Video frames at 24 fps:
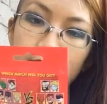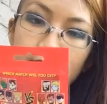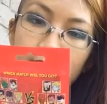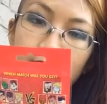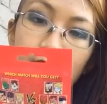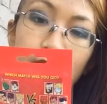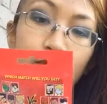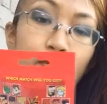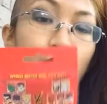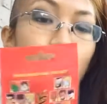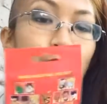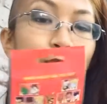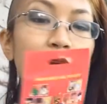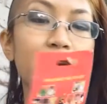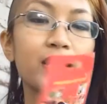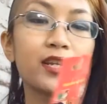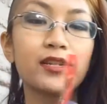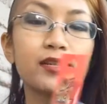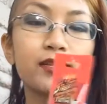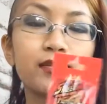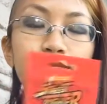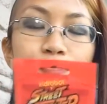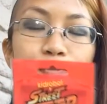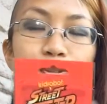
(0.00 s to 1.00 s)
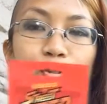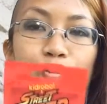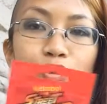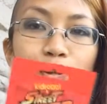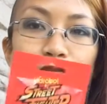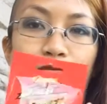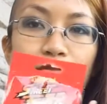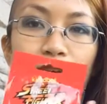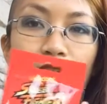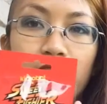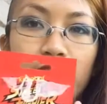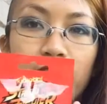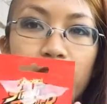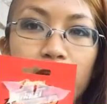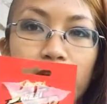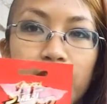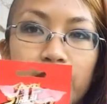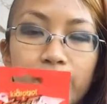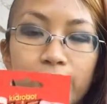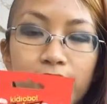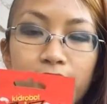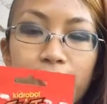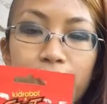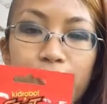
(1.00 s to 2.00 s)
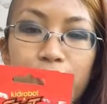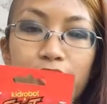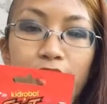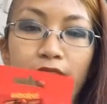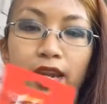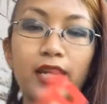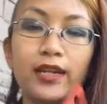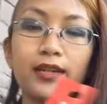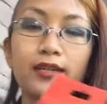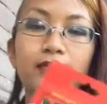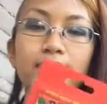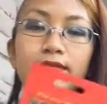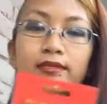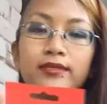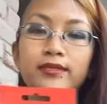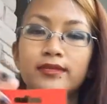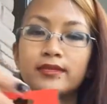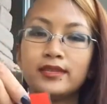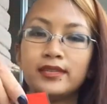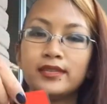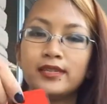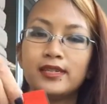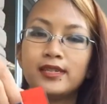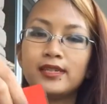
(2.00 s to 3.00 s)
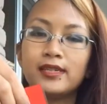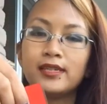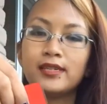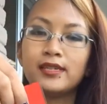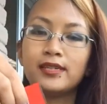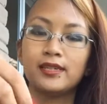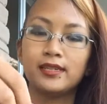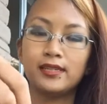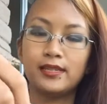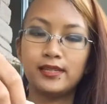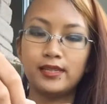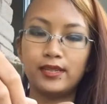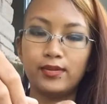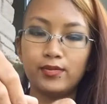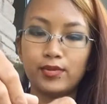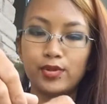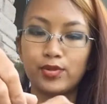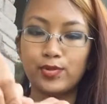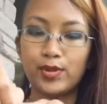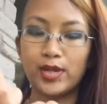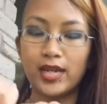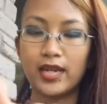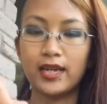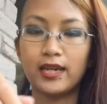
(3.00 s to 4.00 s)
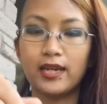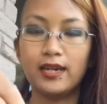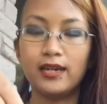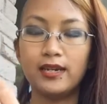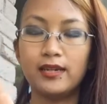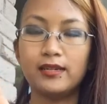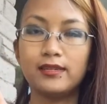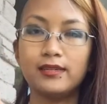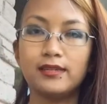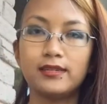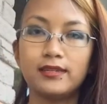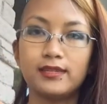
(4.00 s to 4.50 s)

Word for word: Kid Robot, Street Fighter, keychain. Let's see which one I got.